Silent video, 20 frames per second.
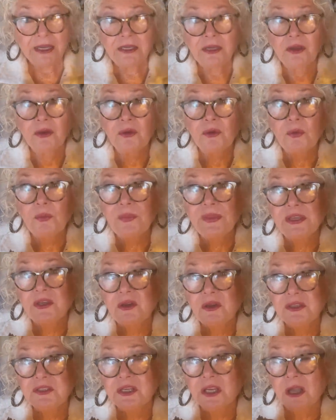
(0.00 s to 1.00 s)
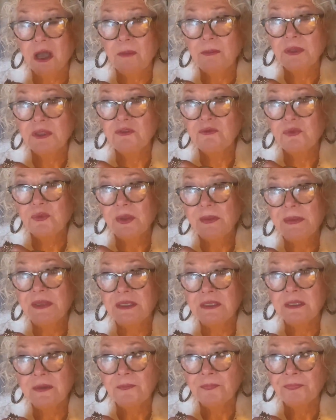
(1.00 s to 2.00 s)
know because a couple of
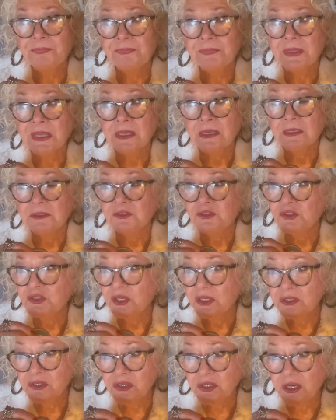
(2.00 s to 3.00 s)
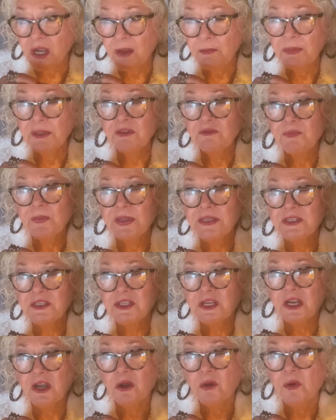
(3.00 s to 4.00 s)
women, just a couple of months
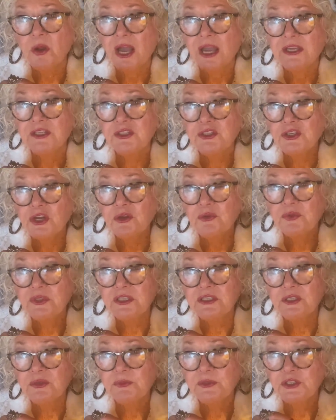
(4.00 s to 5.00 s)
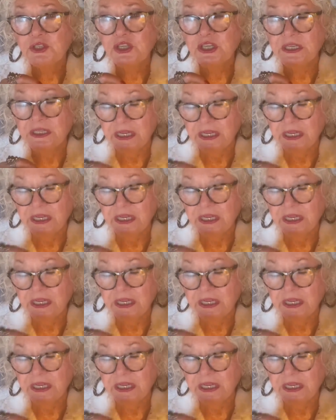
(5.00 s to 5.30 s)
ago, I showed this machine